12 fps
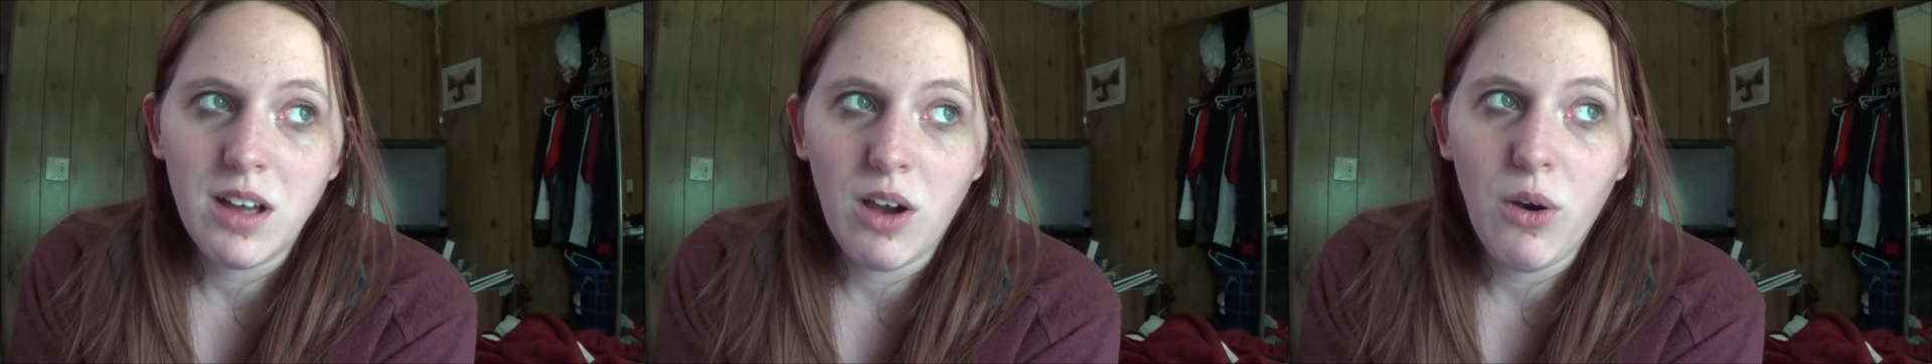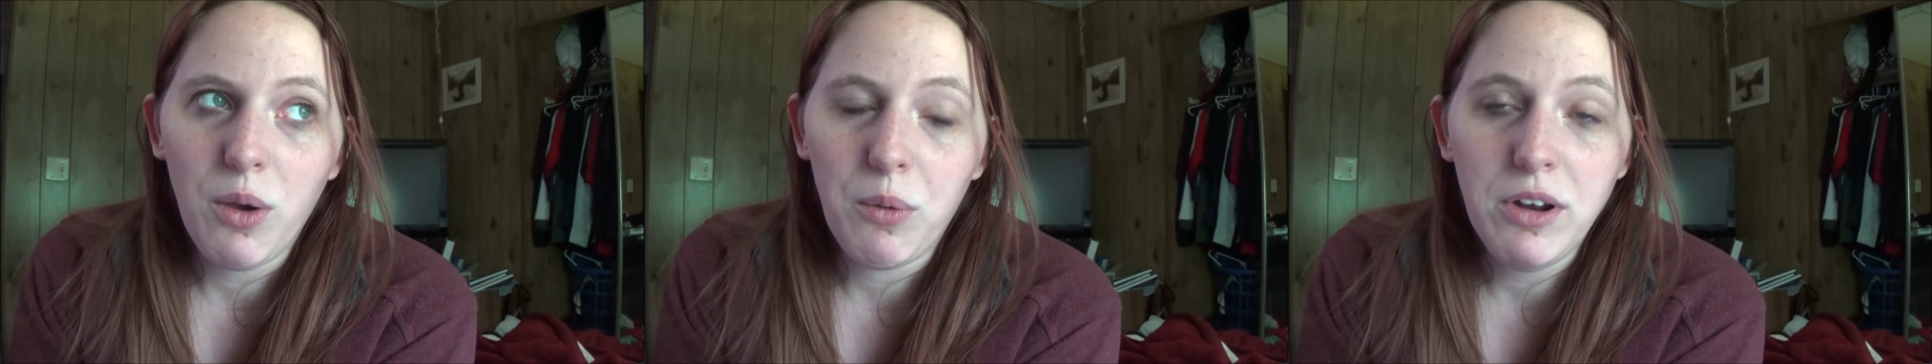
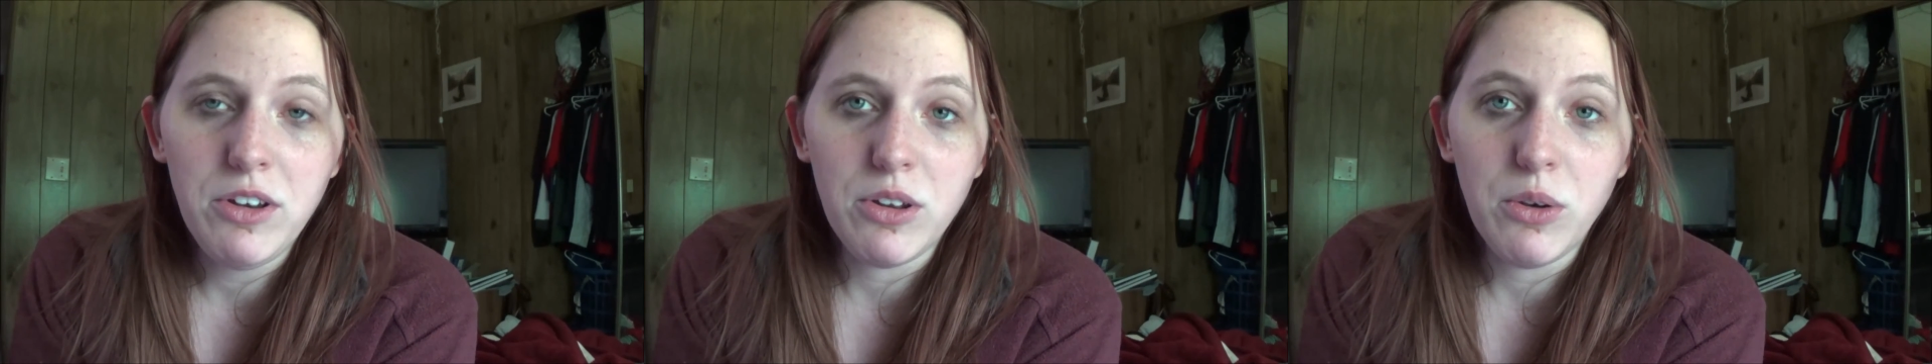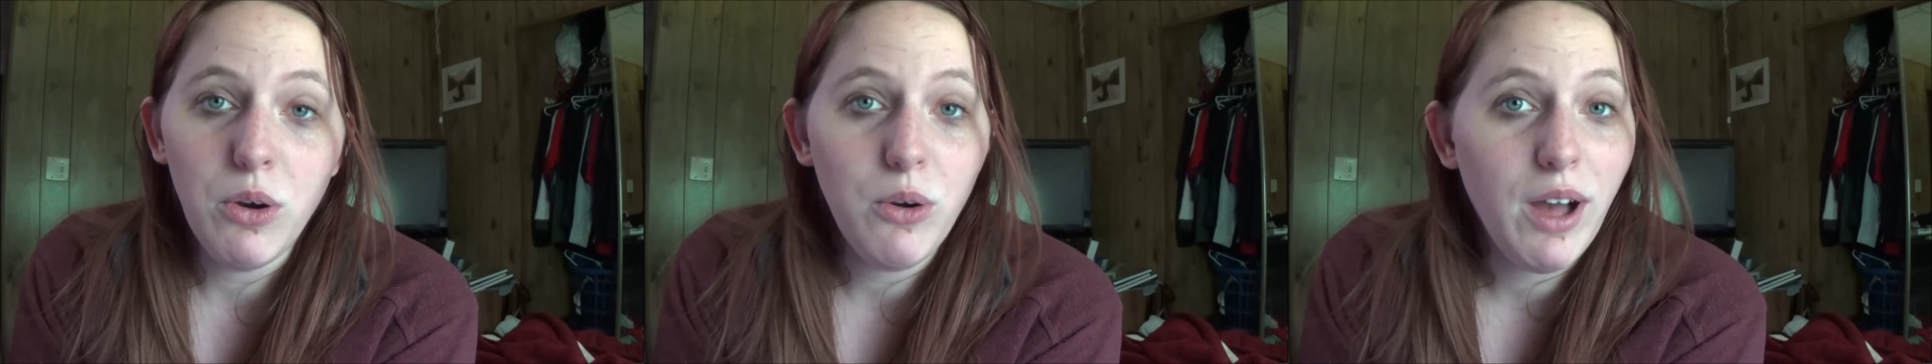Oh, I want to.
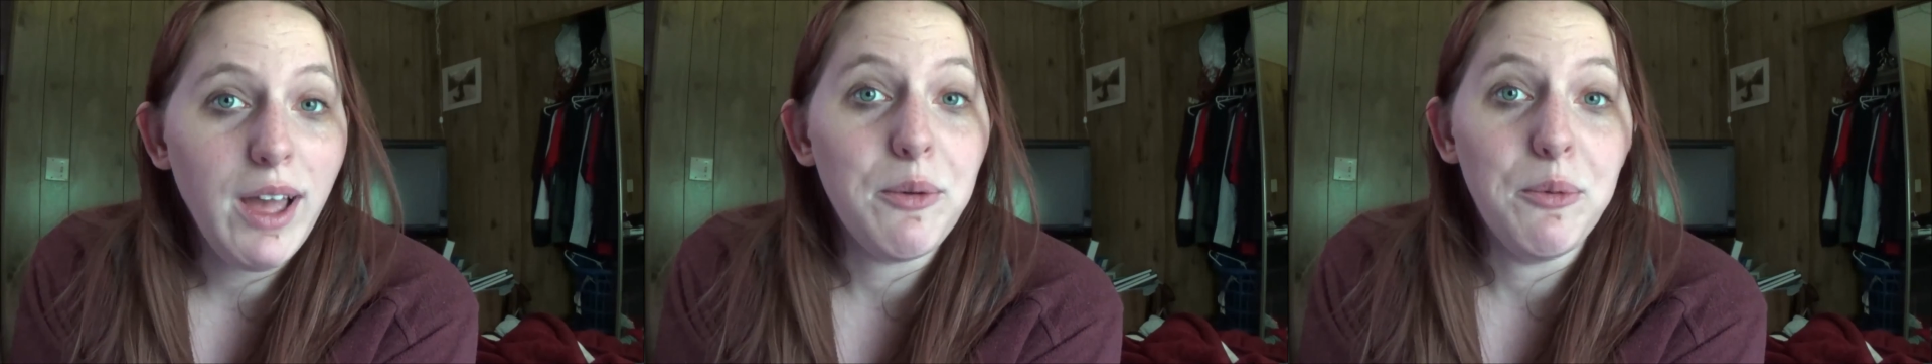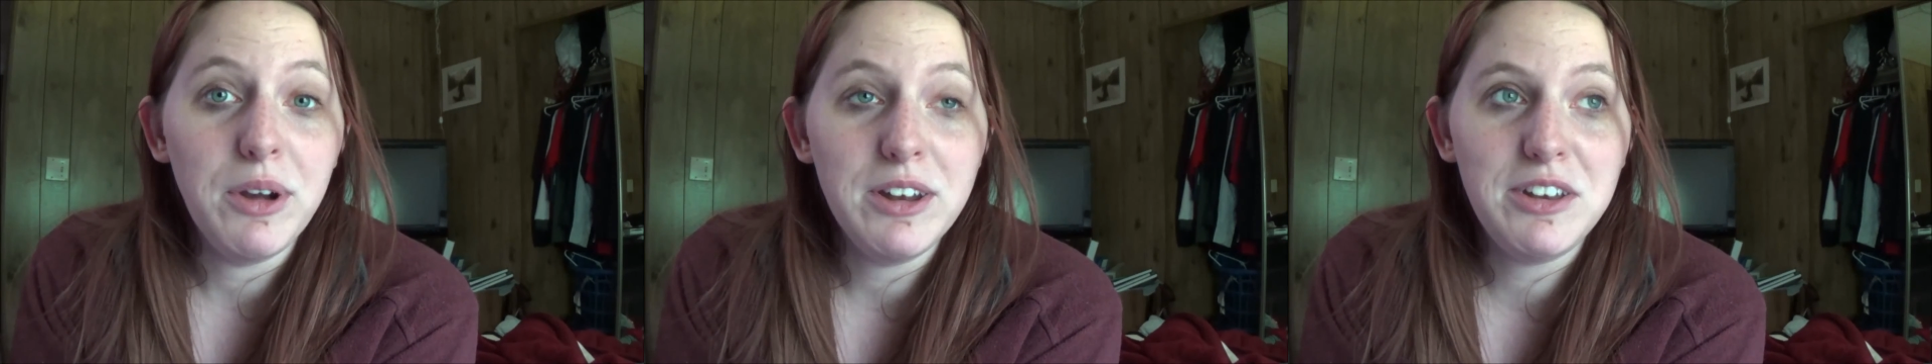Oh, I
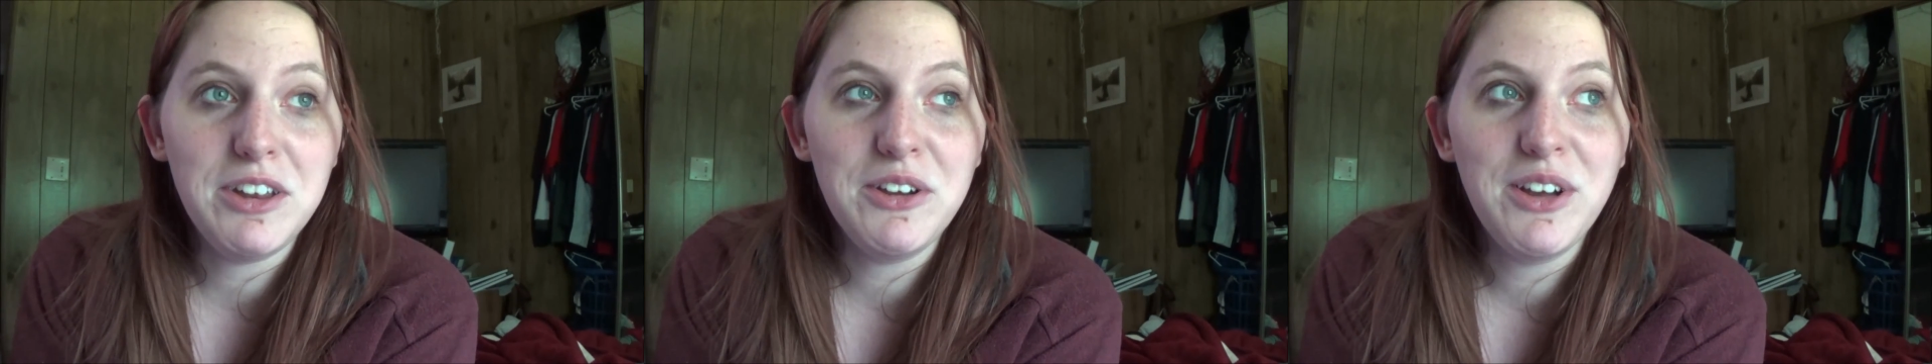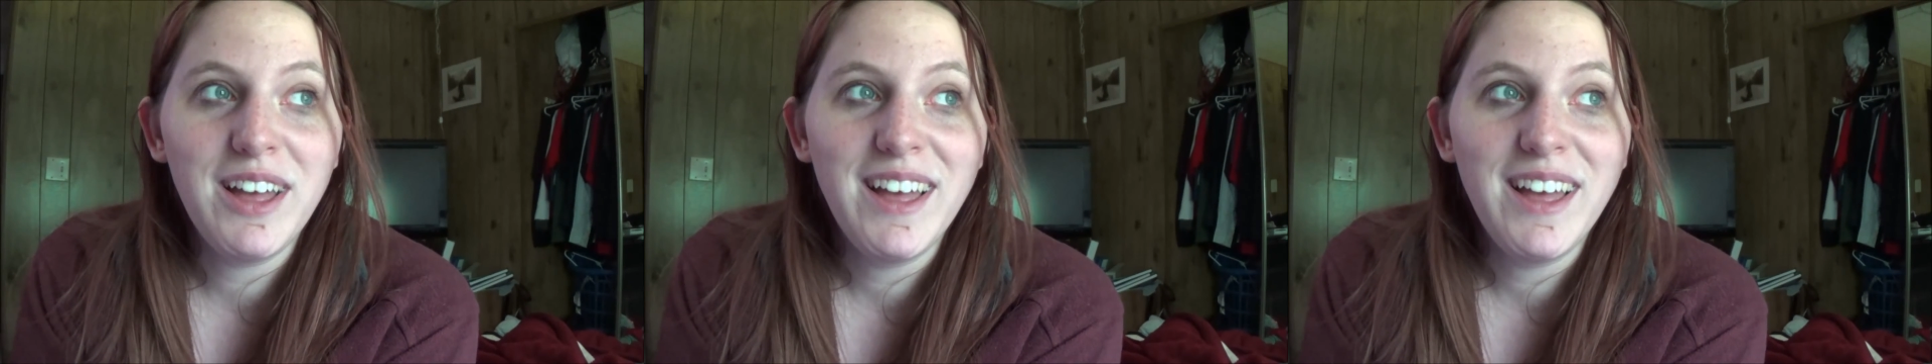want to.